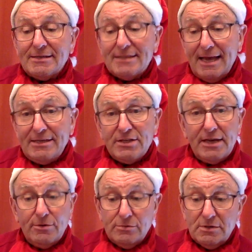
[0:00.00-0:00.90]
sleigh
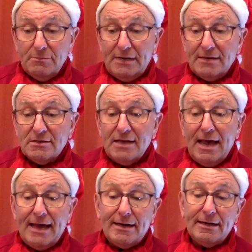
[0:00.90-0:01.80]
skills plus
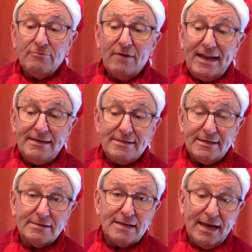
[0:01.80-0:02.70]
handling
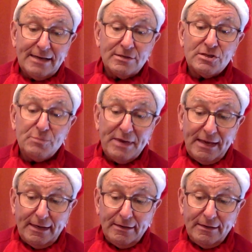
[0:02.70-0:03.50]
reindeers at speed.